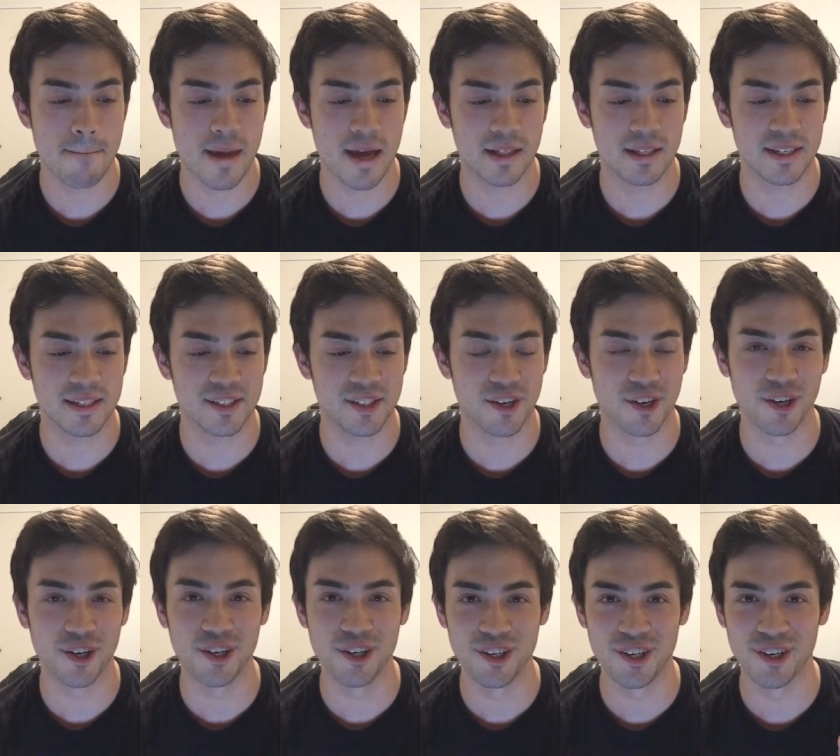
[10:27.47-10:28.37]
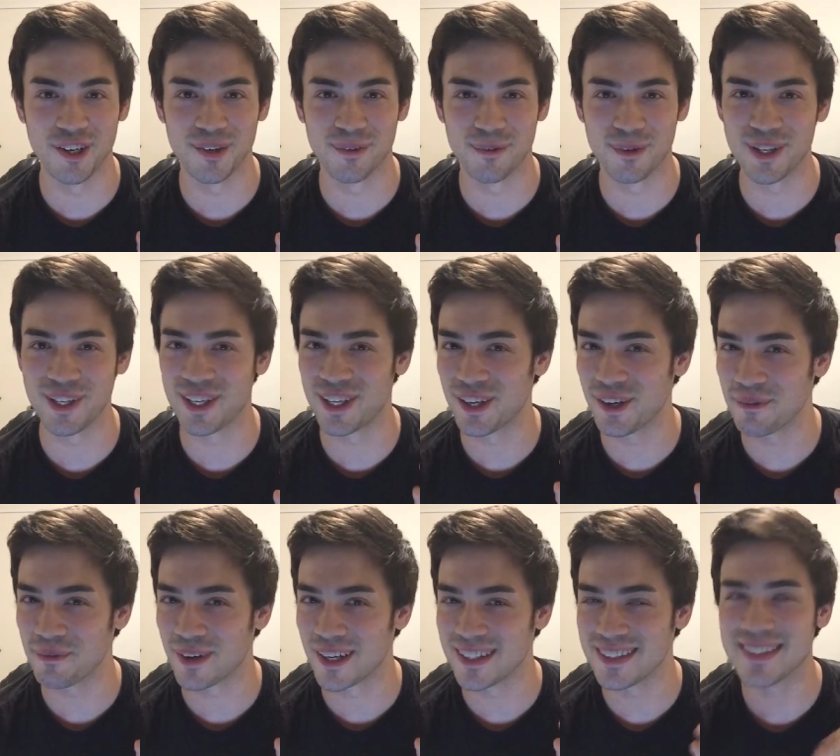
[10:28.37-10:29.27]
at least your, your really
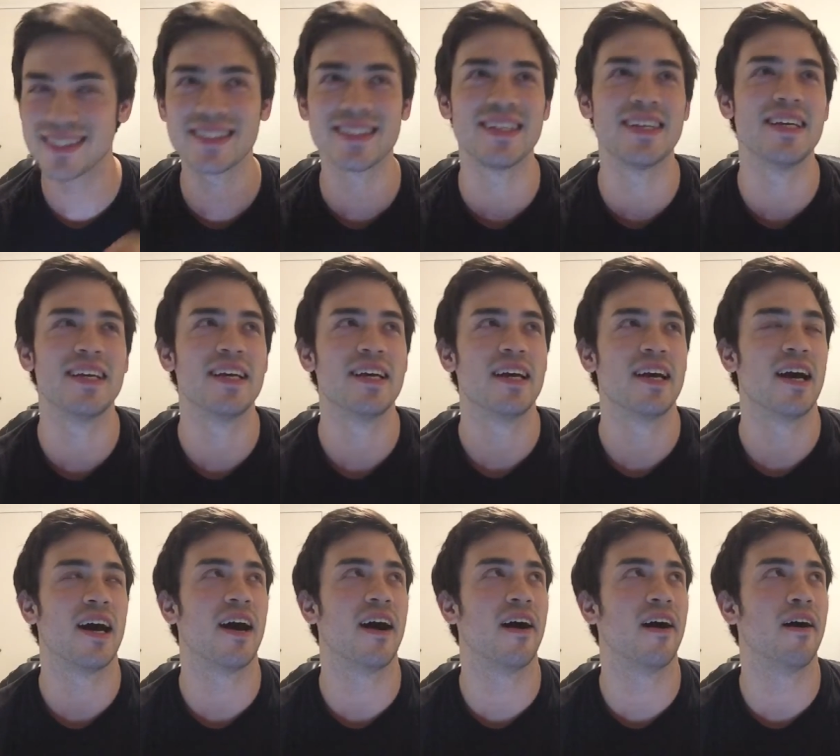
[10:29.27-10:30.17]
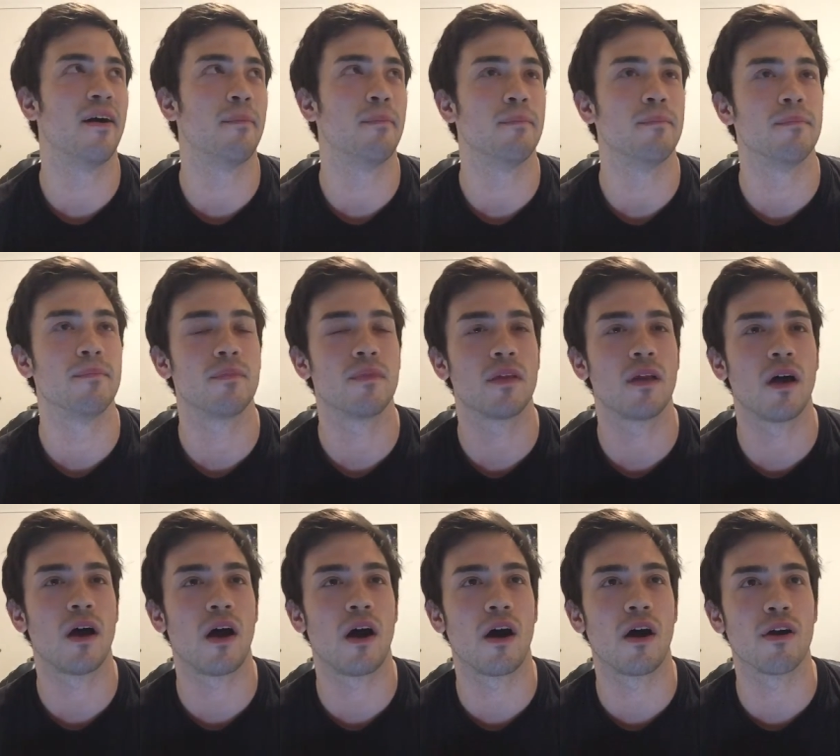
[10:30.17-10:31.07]
good ones, um,
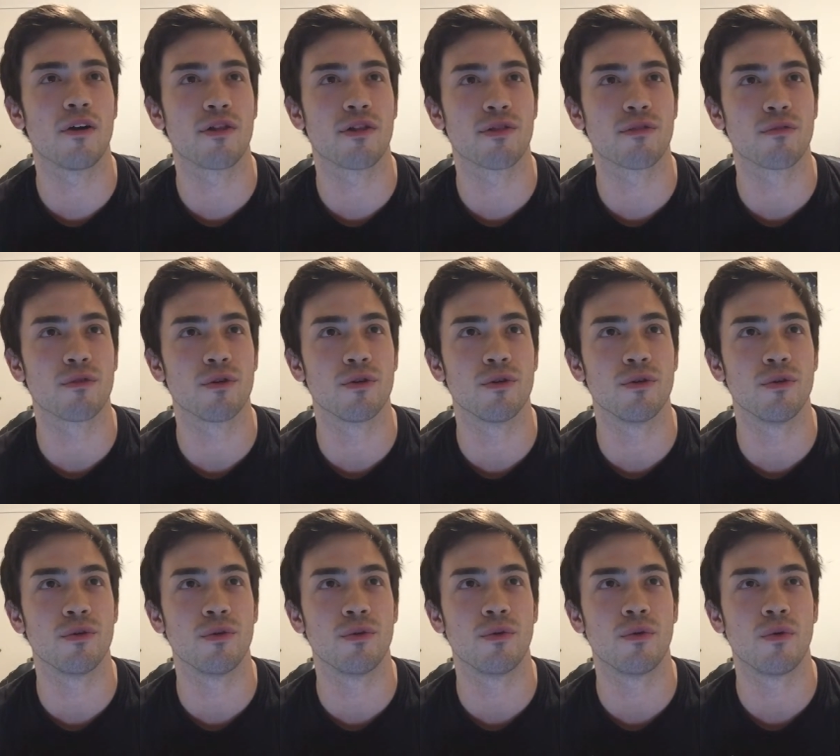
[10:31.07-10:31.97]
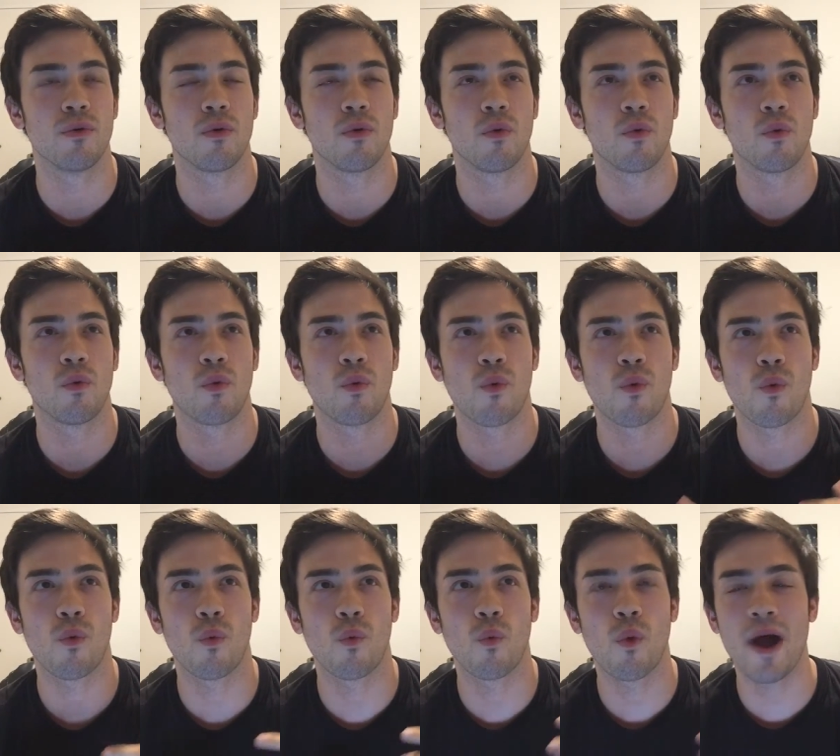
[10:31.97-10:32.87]
are through
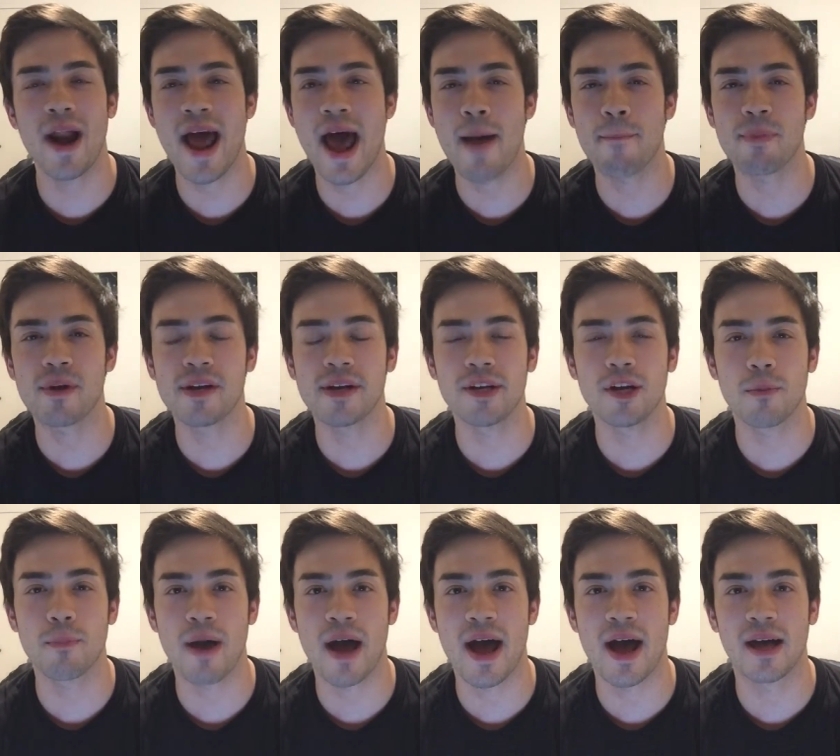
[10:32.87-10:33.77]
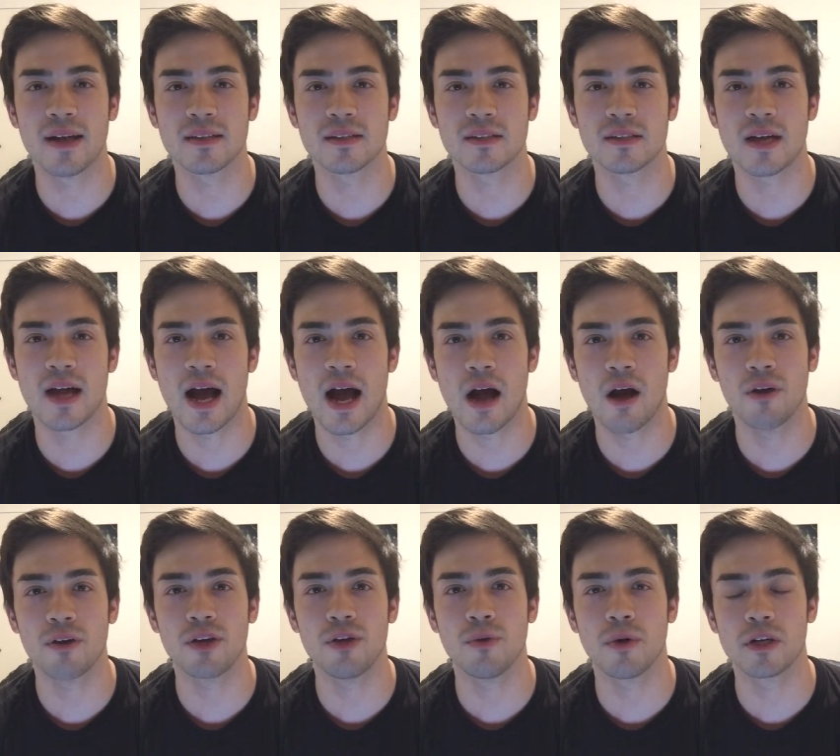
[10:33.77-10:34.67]
what happened in your past,
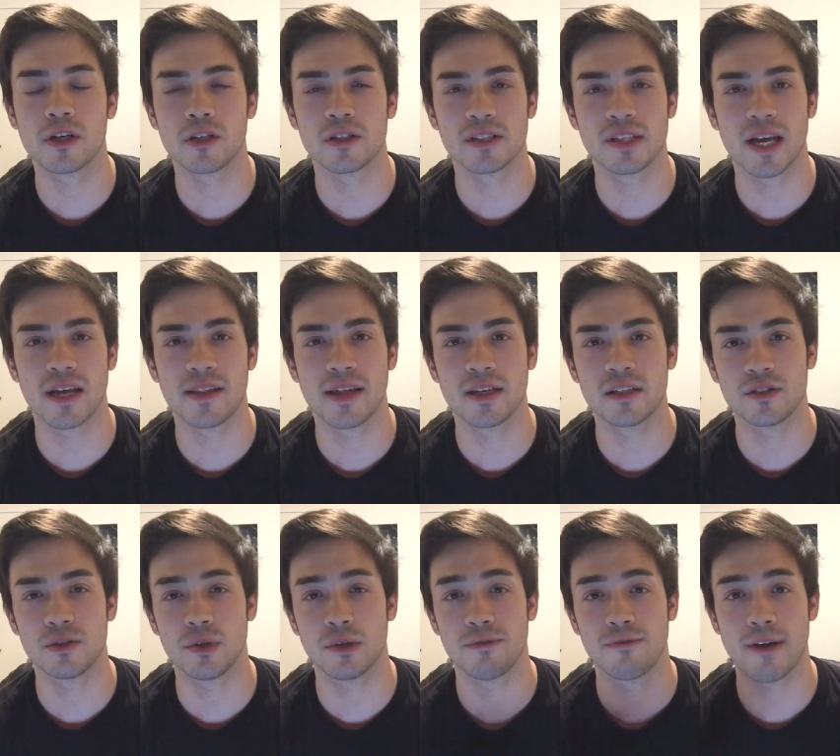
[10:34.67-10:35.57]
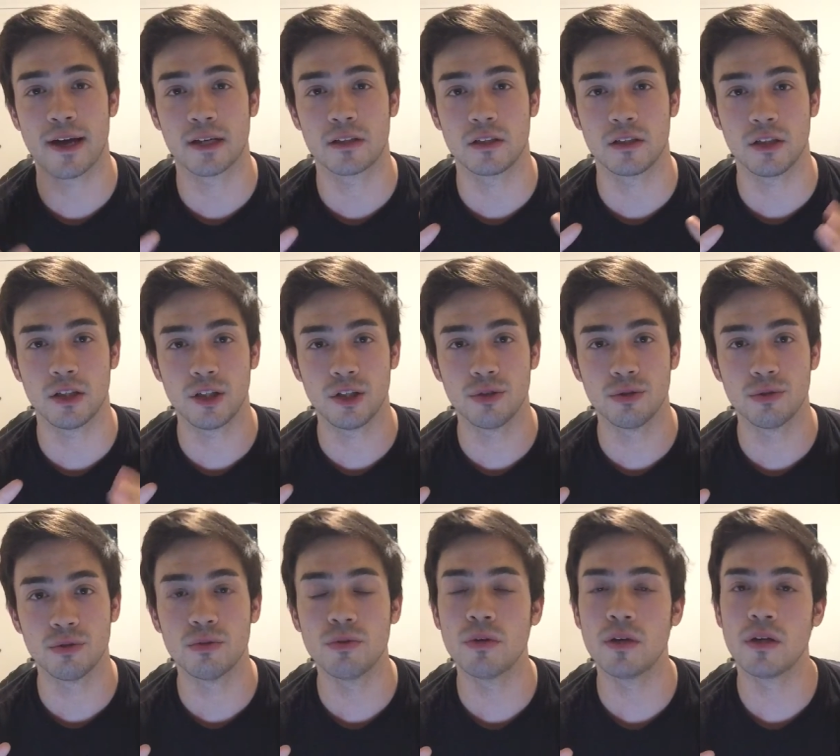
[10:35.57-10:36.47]
how you understand that to affect
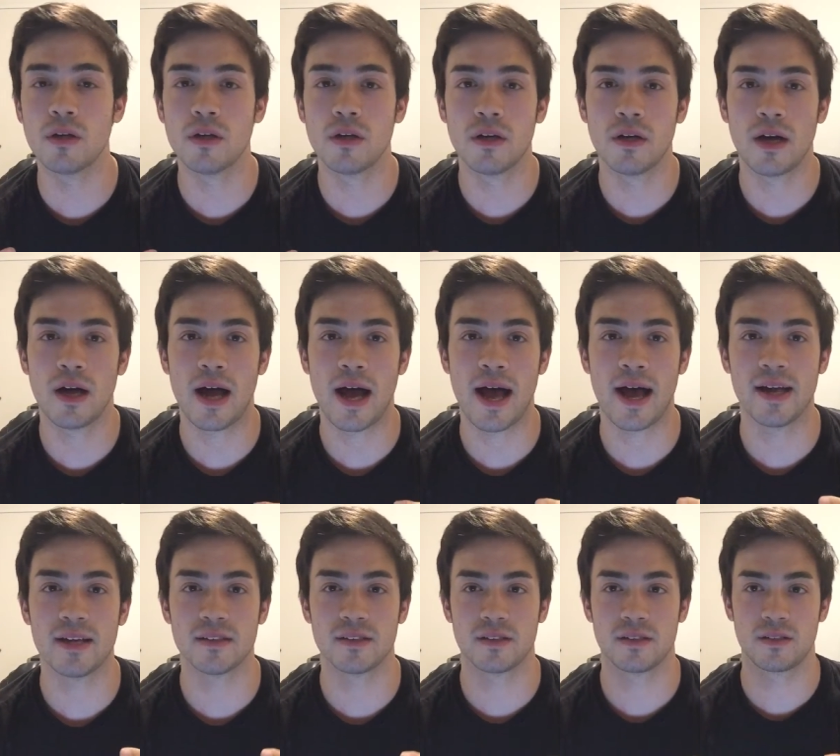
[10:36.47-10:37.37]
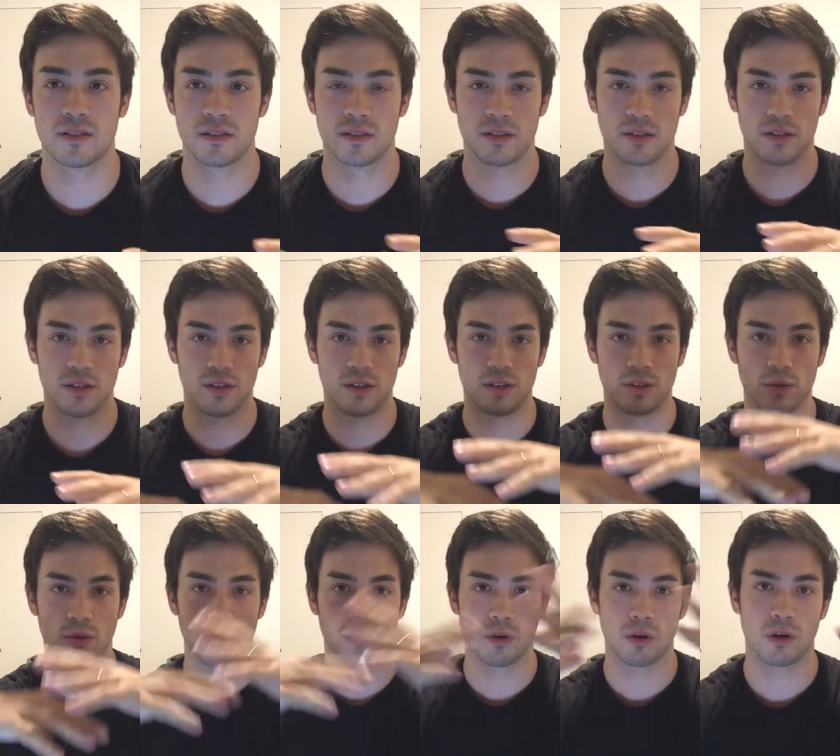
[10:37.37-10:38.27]
you as
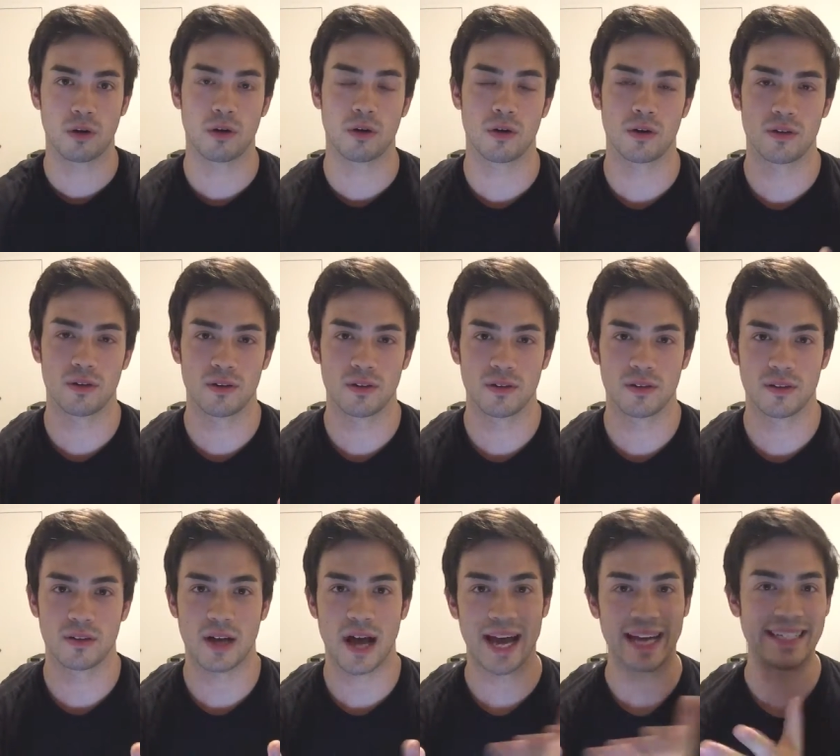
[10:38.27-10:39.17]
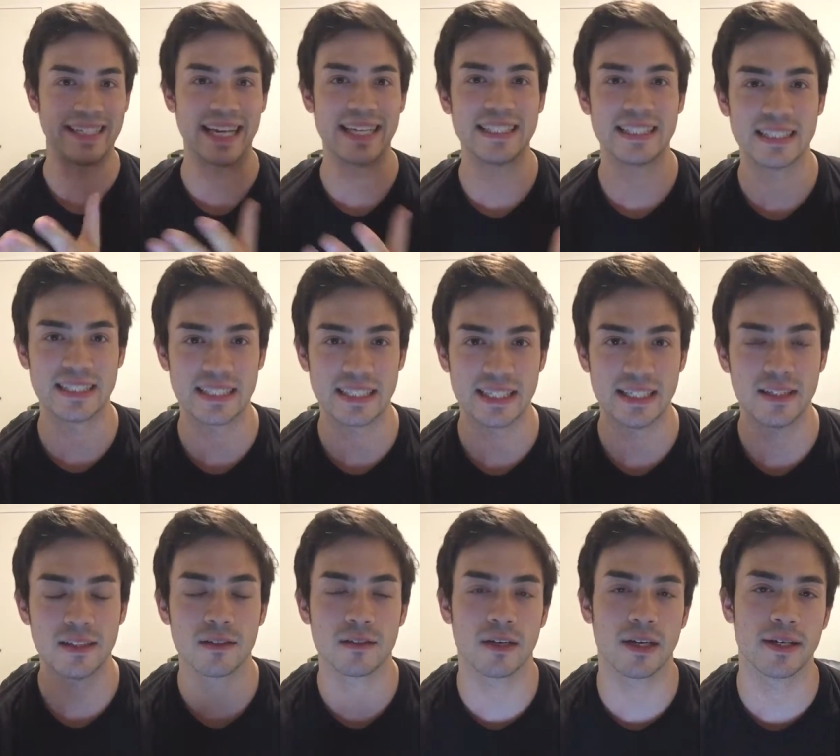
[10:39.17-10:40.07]
your
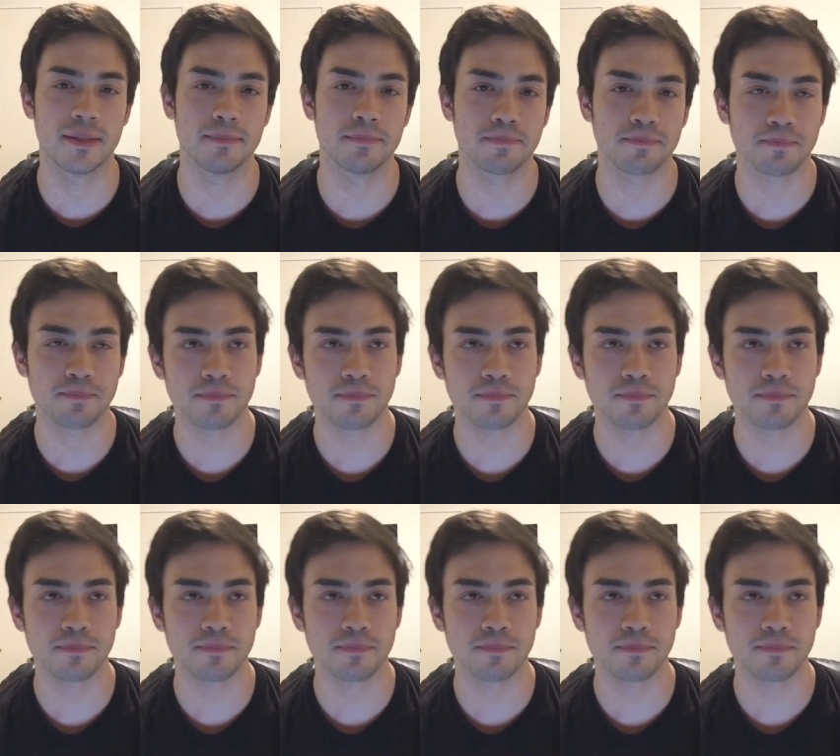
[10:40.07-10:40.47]
identity, right?